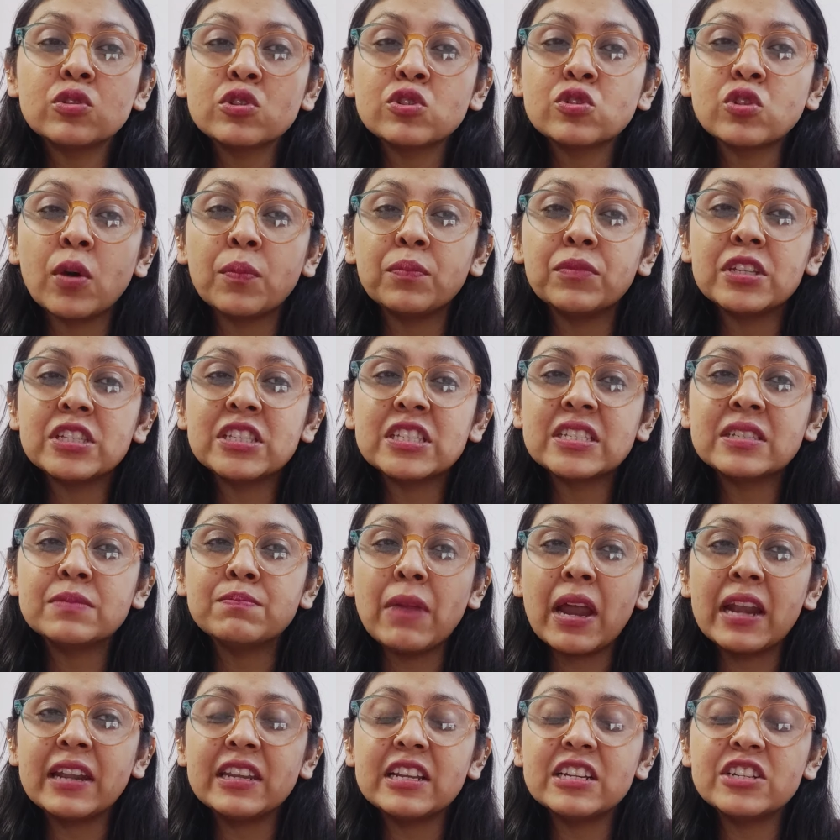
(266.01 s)
to stop this
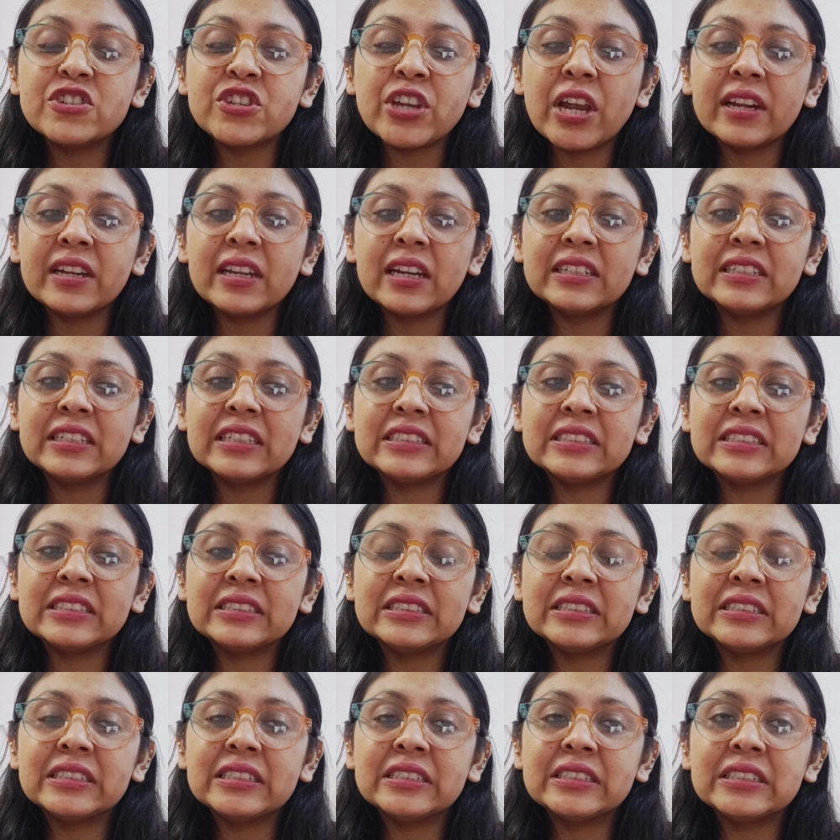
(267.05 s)
mental chatter this, this,
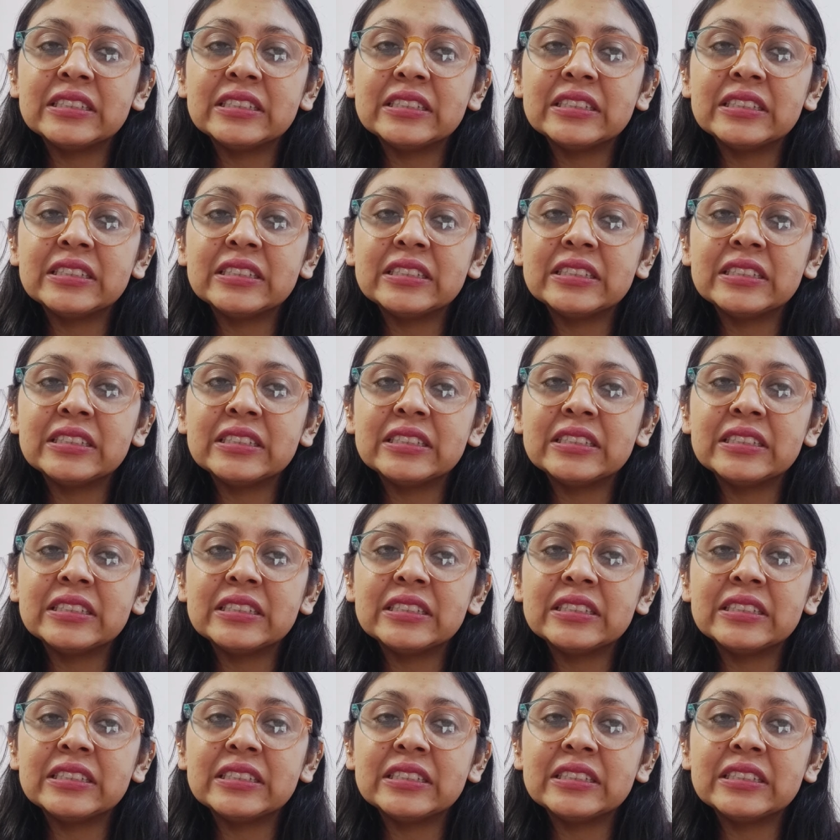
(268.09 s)
this,